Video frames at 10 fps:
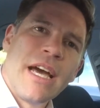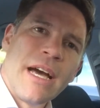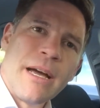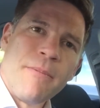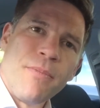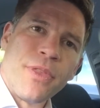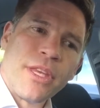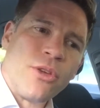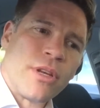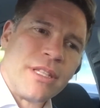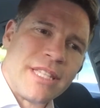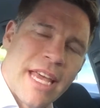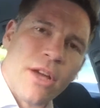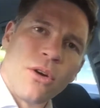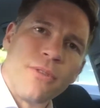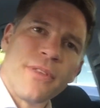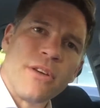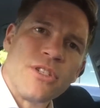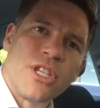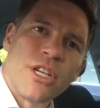Um, that you can tick off
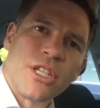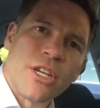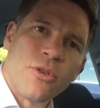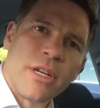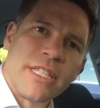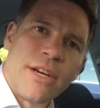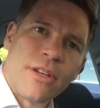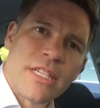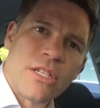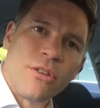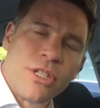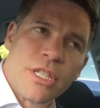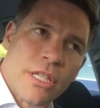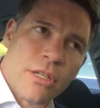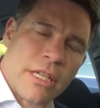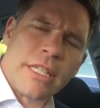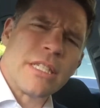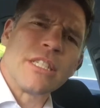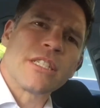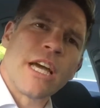those judging criteria because it's not just it
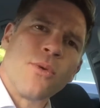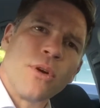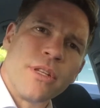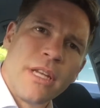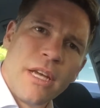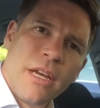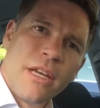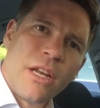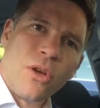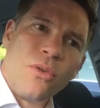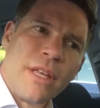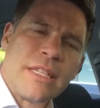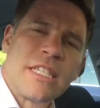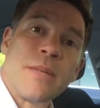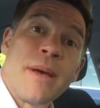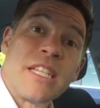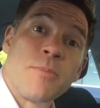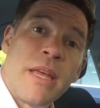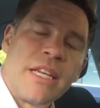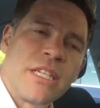doesn't just go on you know who thinks it's the best
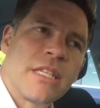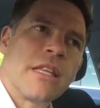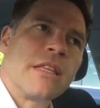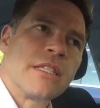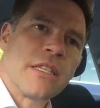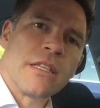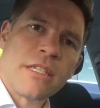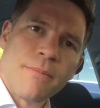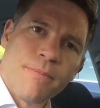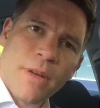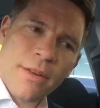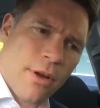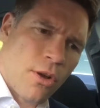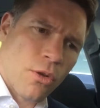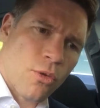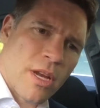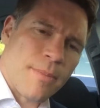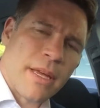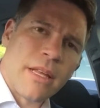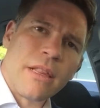speech it, there's a there's a kind of a whole great
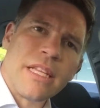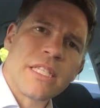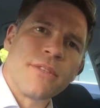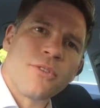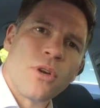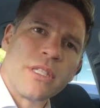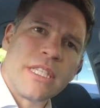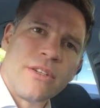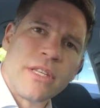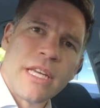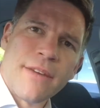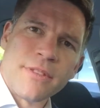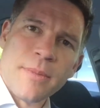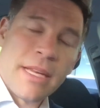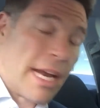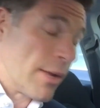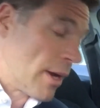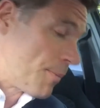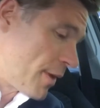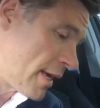big list of criteria that you have to meet anyway